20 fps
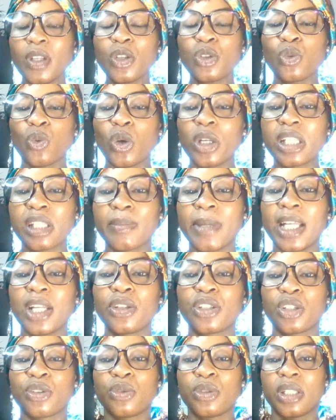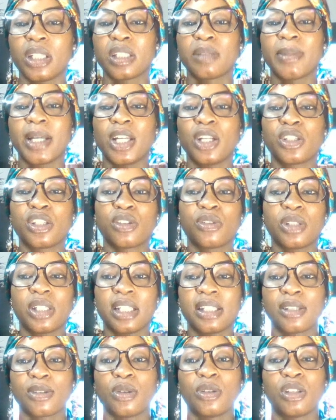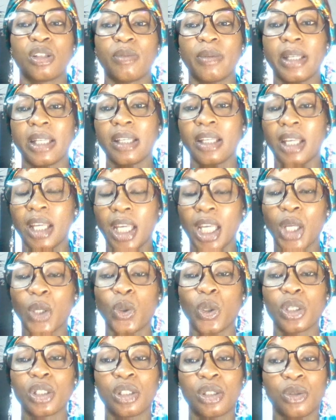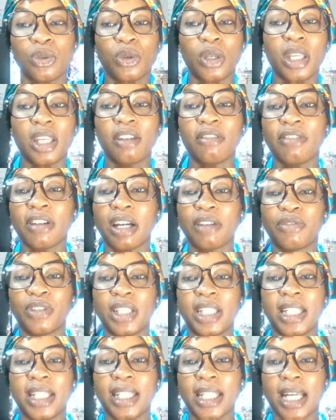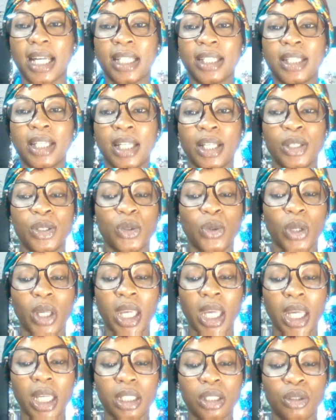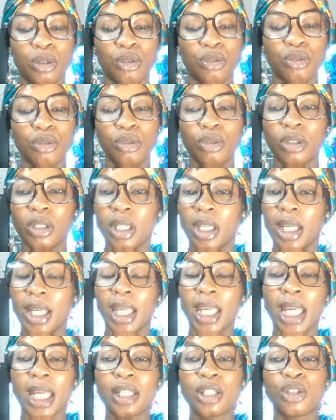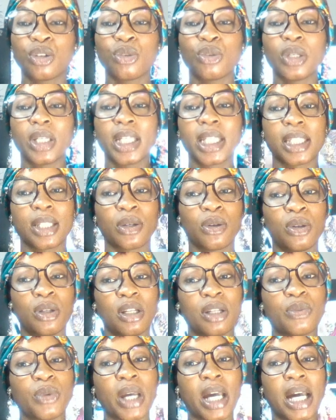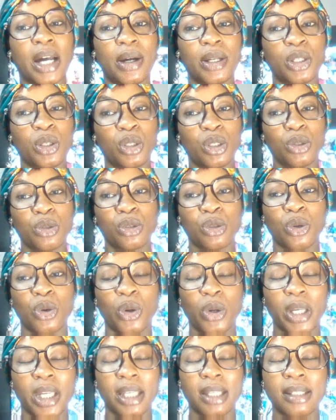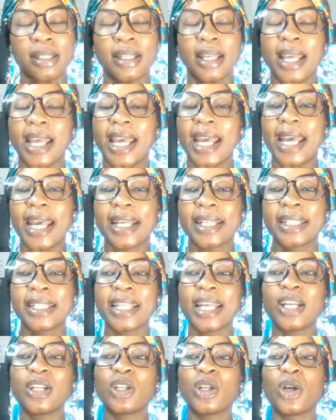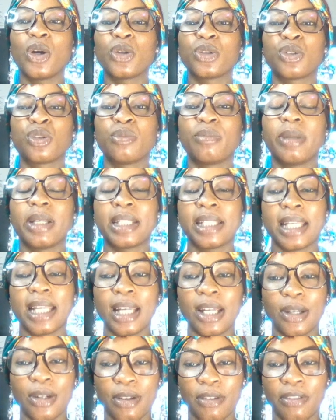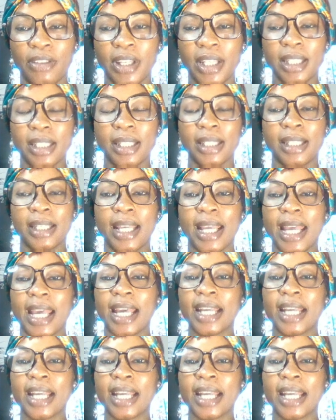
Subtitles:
So what is my logical test? My logical test is going to be equals to if I've written down. So K2 is the column where our total score is. Excel automates a lot of things.